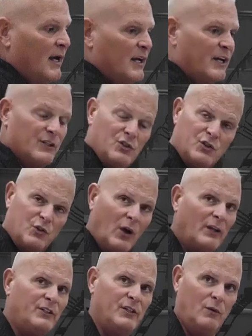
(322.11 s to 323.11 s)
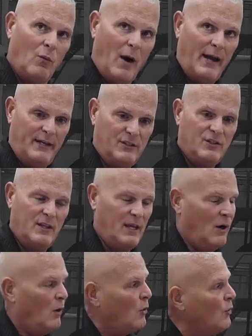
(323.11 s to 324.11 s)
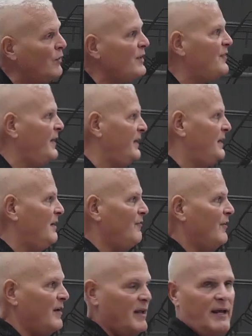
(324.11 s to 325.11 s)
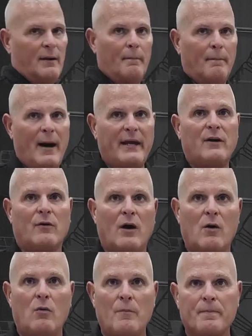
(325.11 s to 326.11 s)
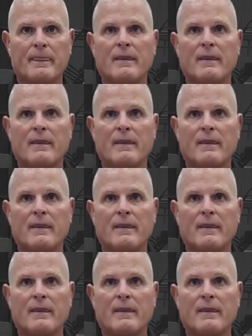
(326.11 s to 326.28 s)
Construction wise, the only thing different in a micro